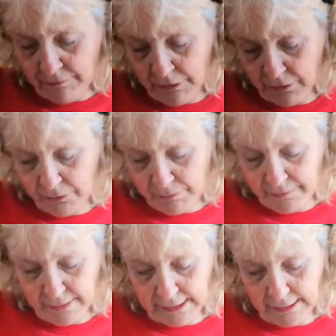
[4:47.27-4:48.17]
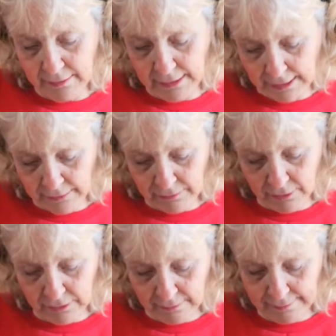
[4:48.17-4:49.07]
You've got some sticky things, you
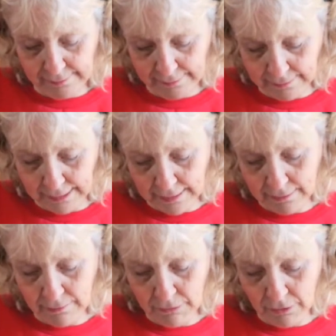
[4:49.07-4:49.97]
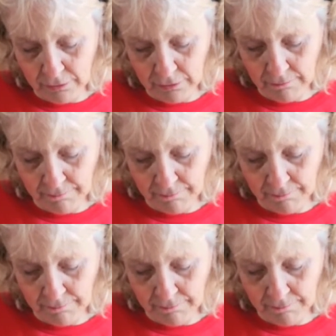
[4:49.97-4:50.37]
can stick them on.